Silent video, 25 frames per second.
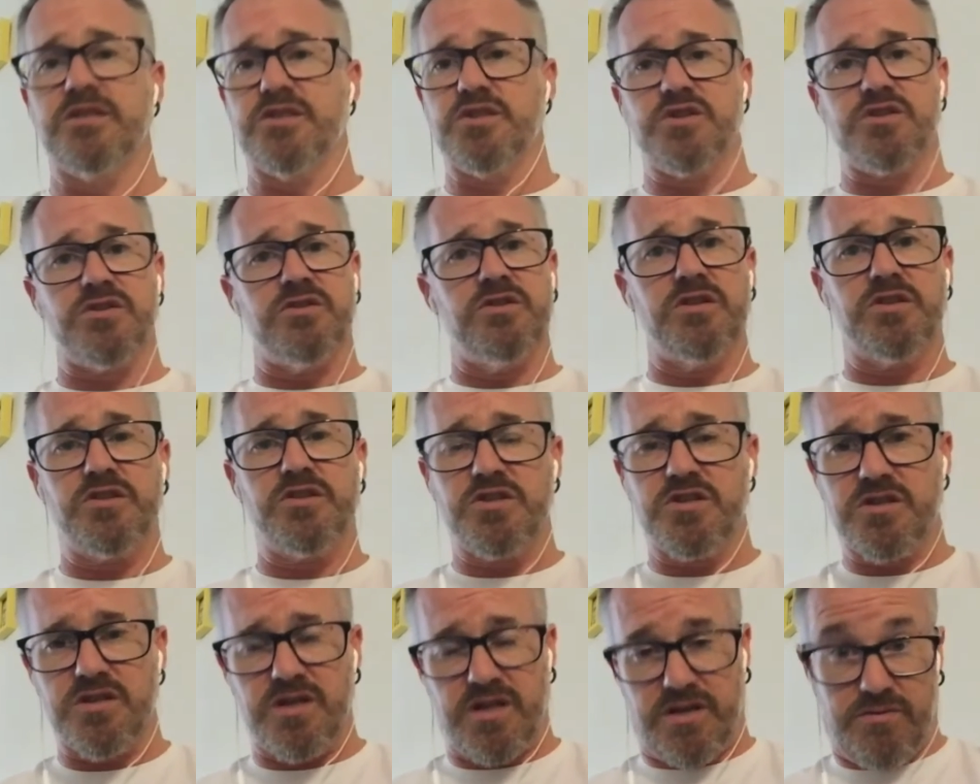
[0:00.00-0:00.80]

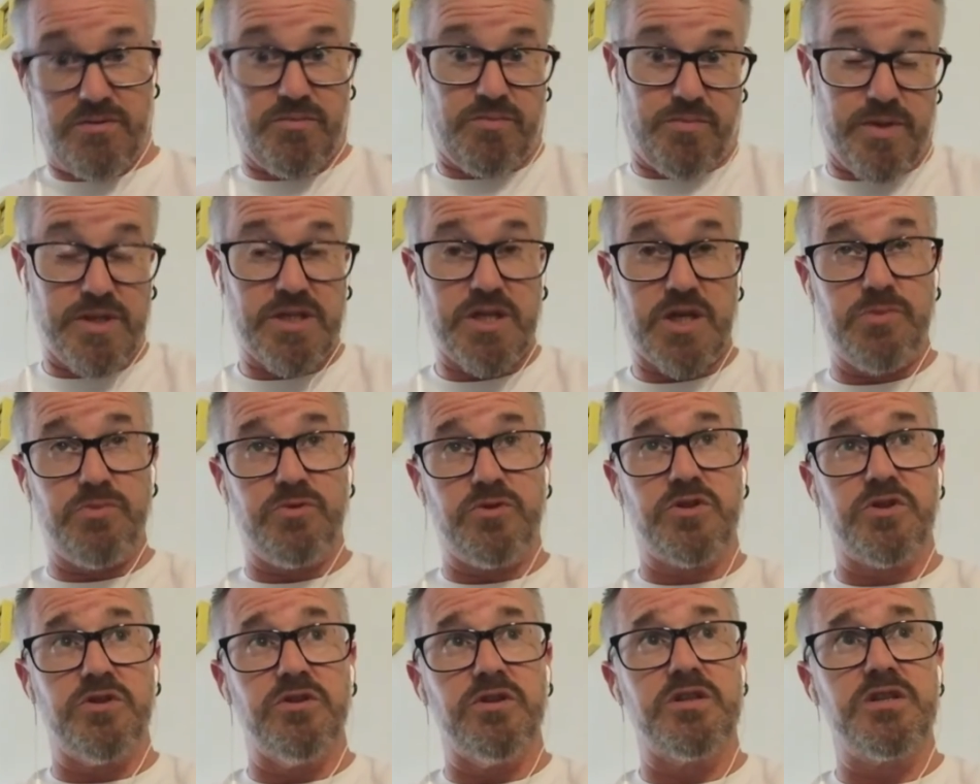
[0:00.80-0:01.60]
church, uh, Episcopal
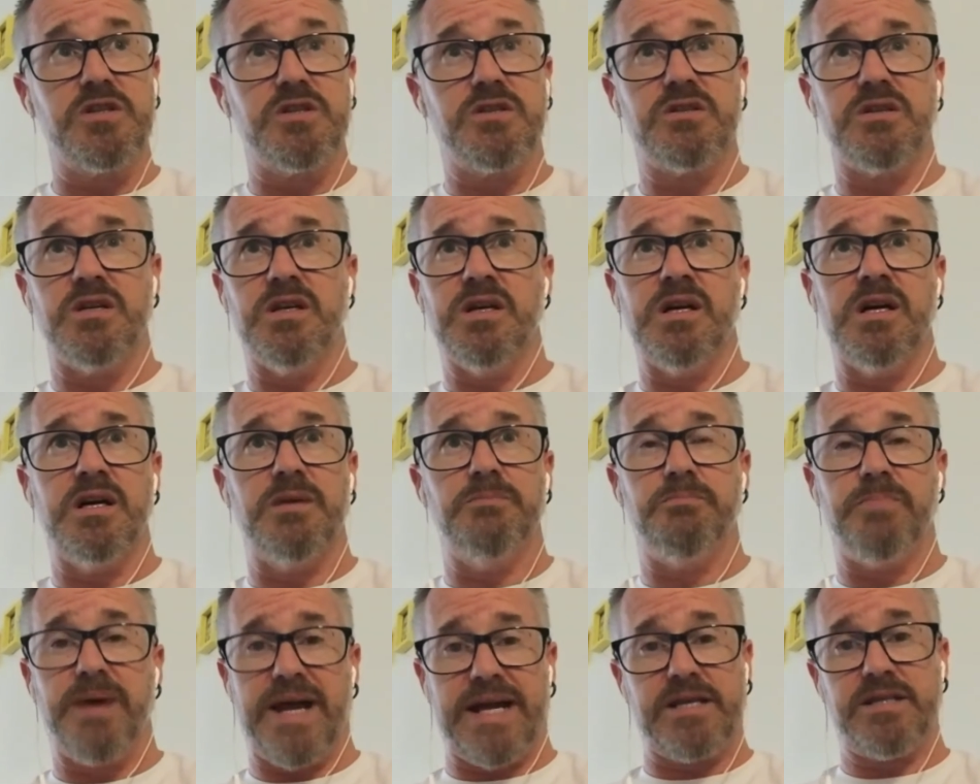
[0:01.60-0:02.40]
church, uh,
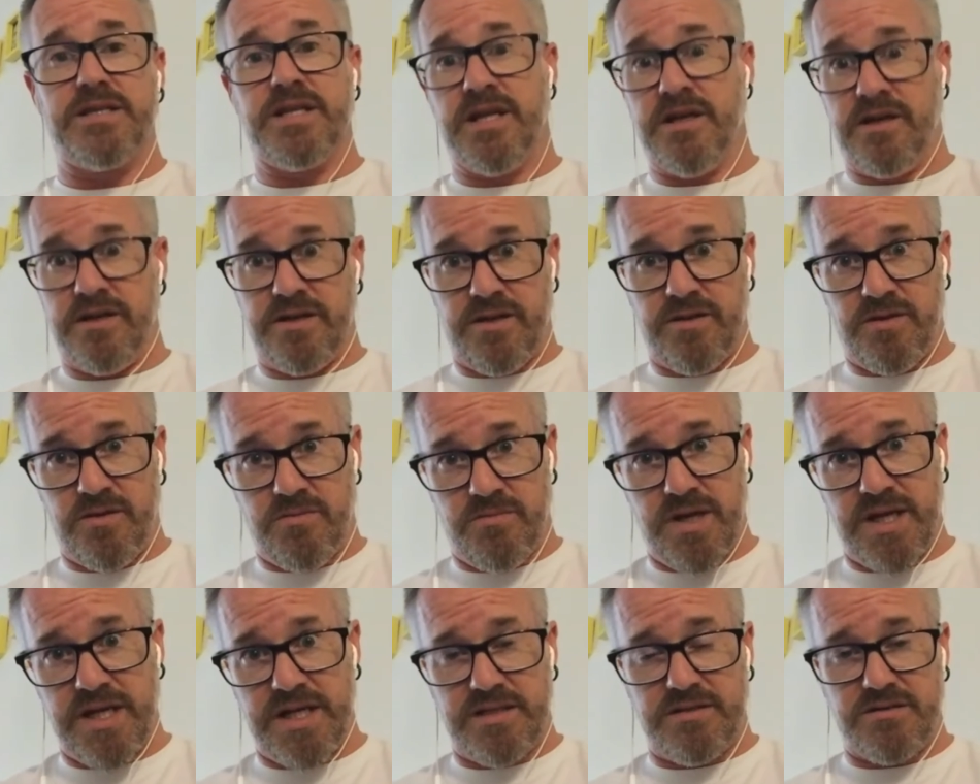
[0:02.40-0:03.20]
back down in the
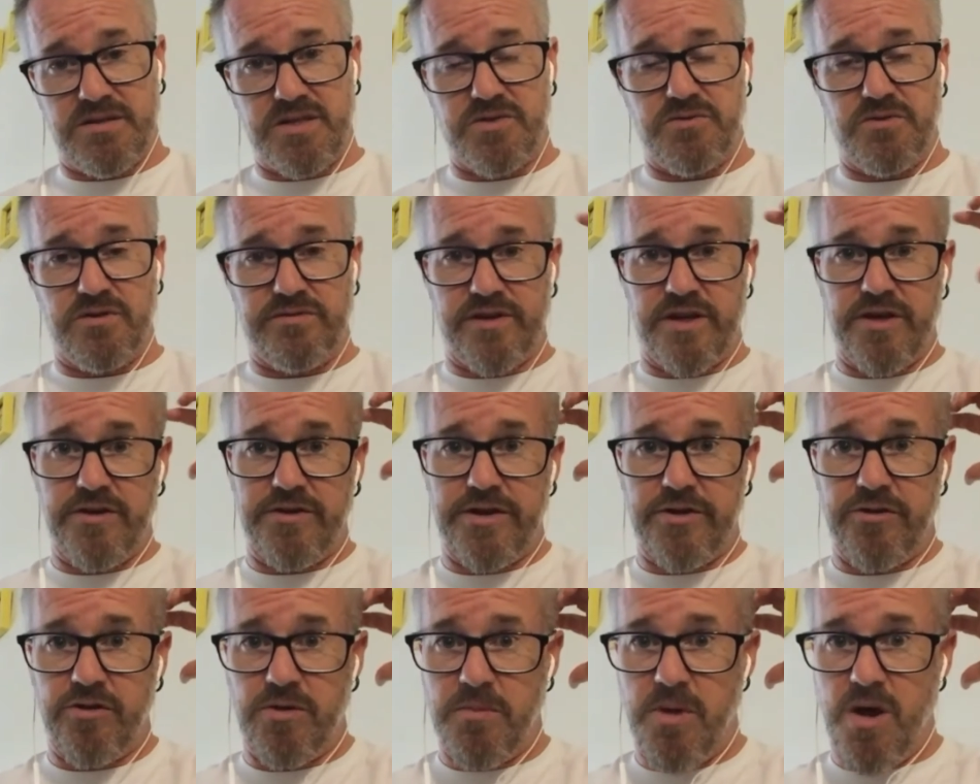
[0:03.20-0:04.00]
main sort of
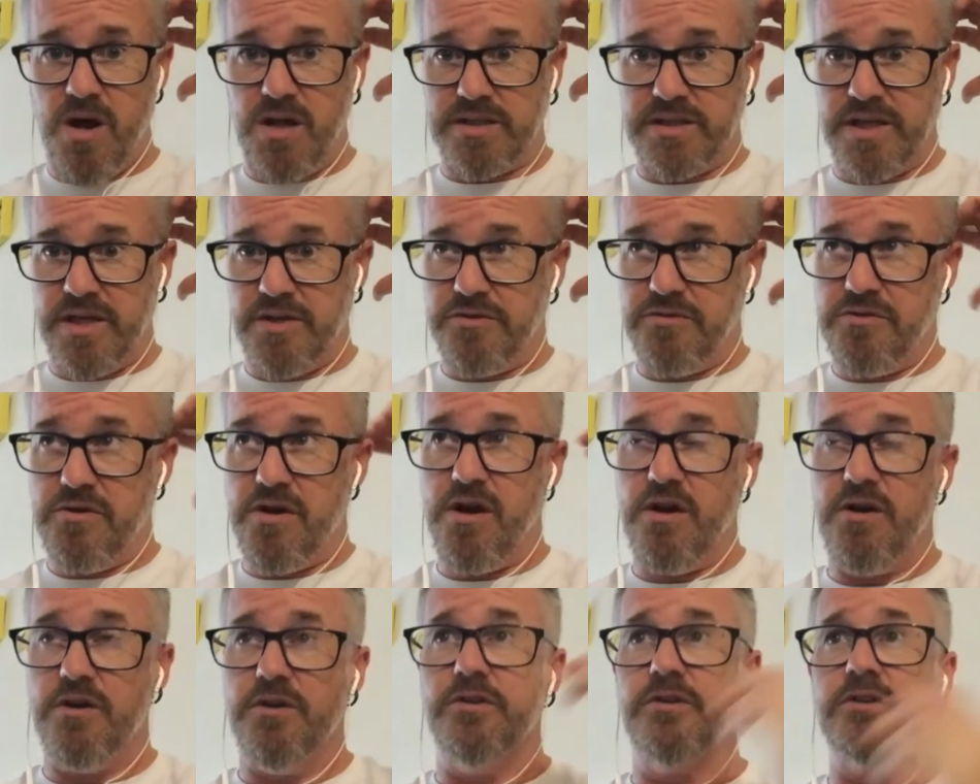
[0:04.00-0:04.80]
area, a mile down the
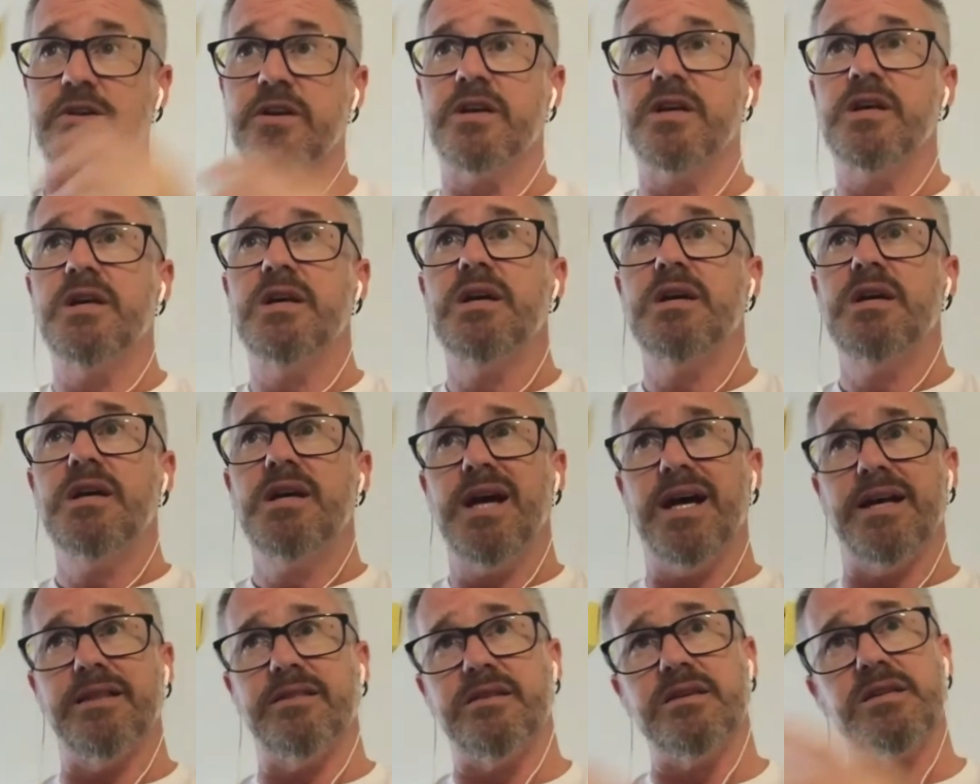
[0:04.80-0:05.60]
road.
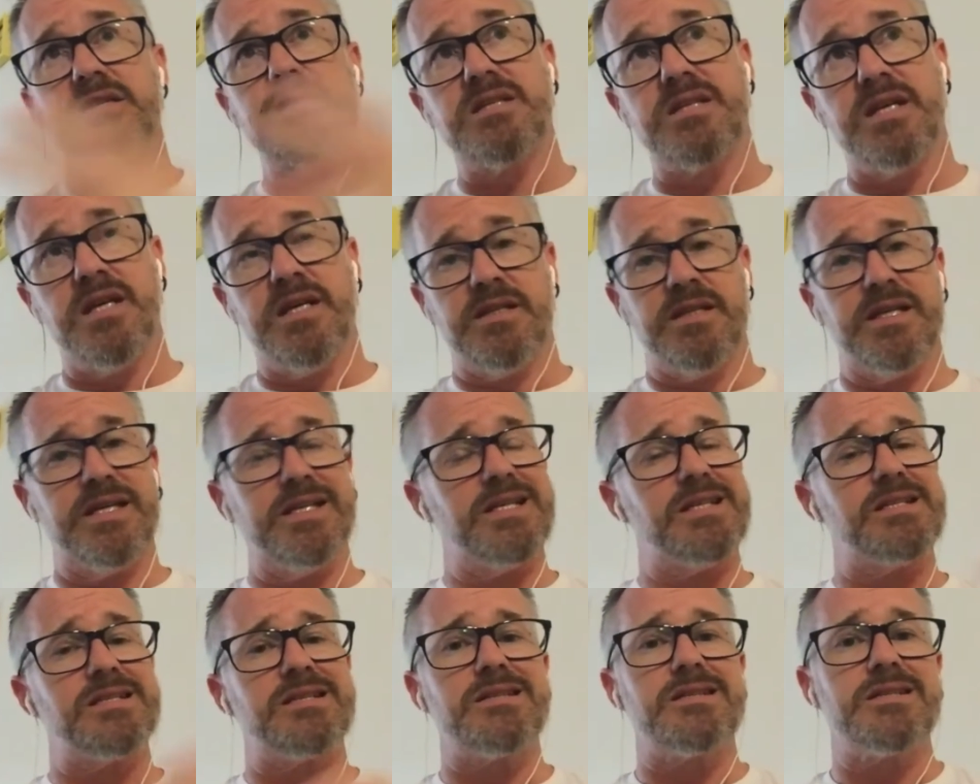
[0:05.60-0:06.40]
At this end, there
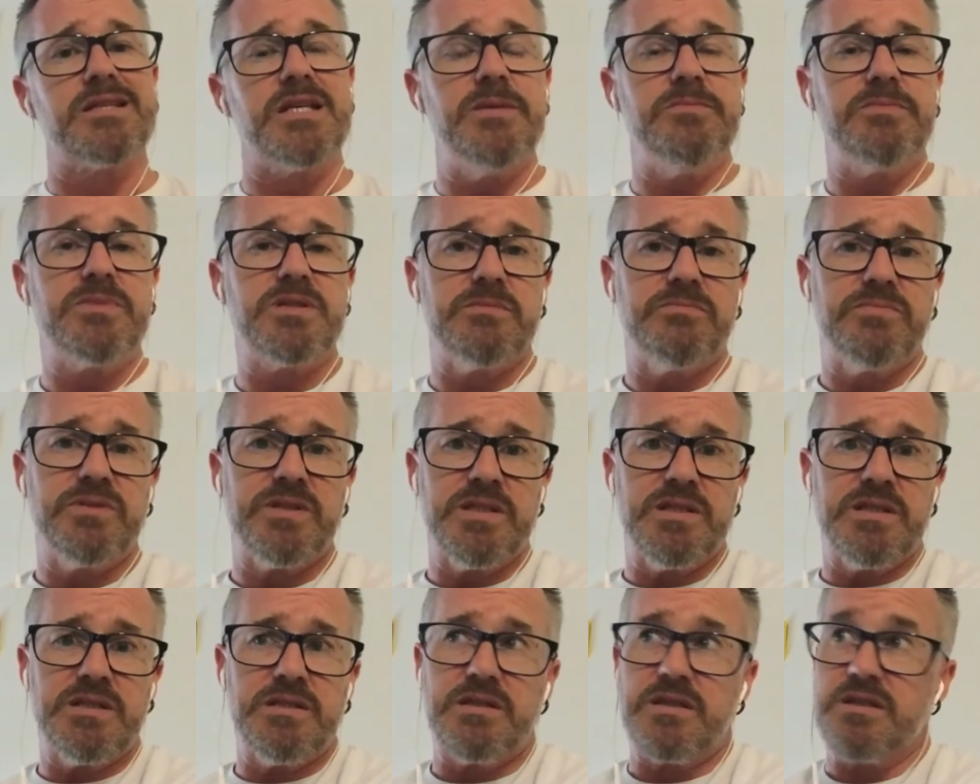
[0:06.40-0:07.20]
doesn't seem to
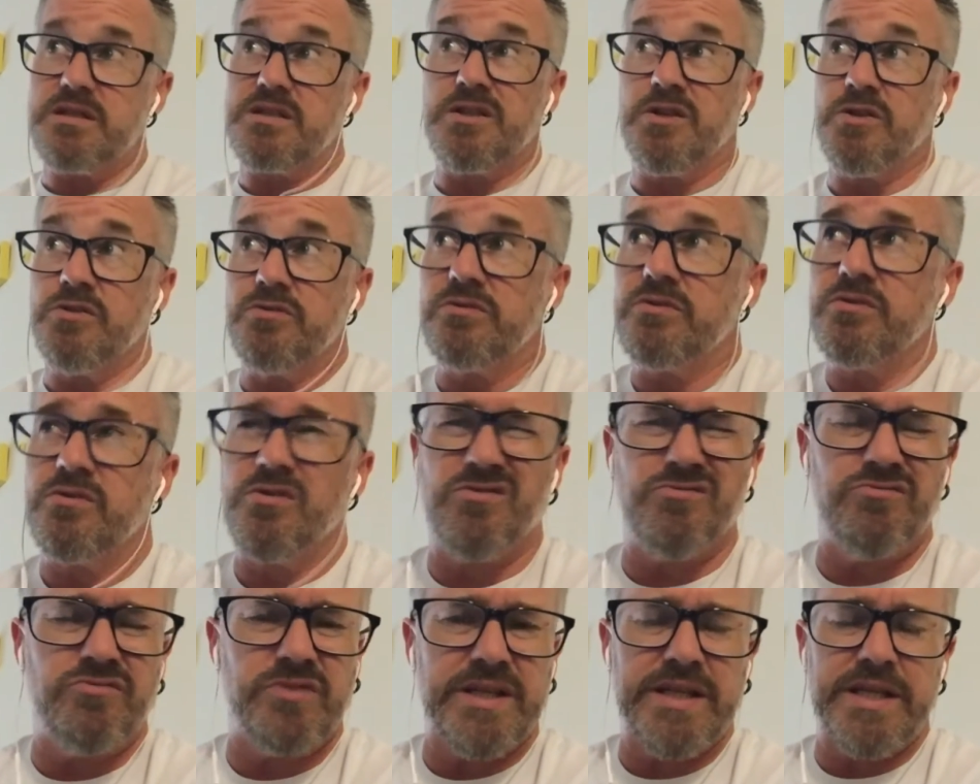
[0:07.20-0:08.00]
be, there's no,
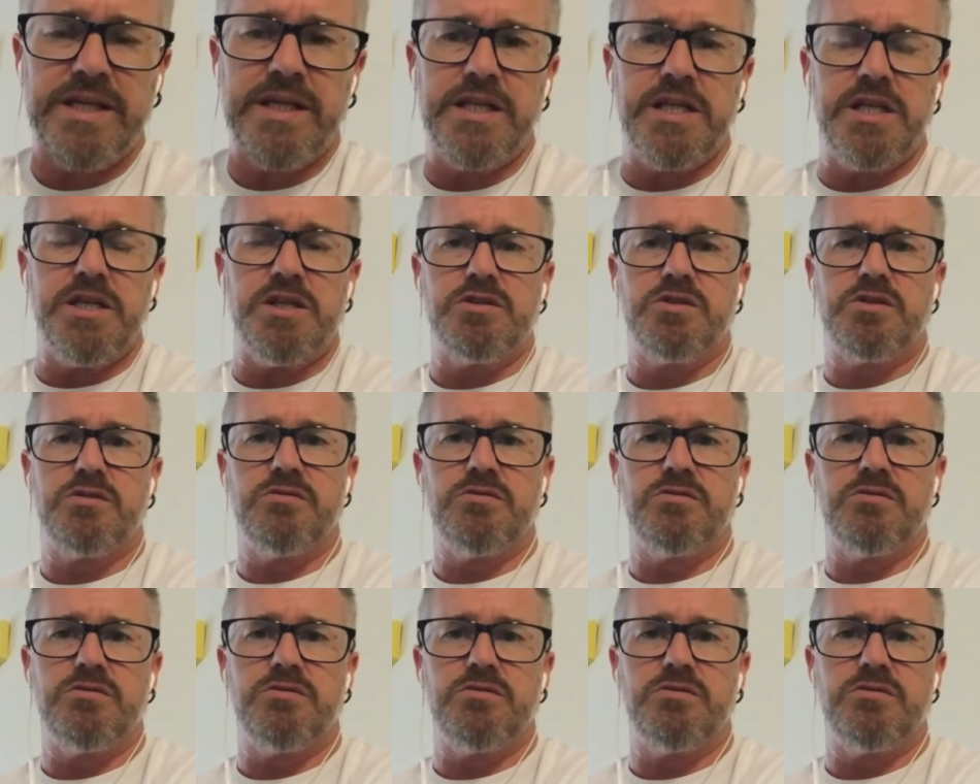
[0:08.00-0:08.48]
not really any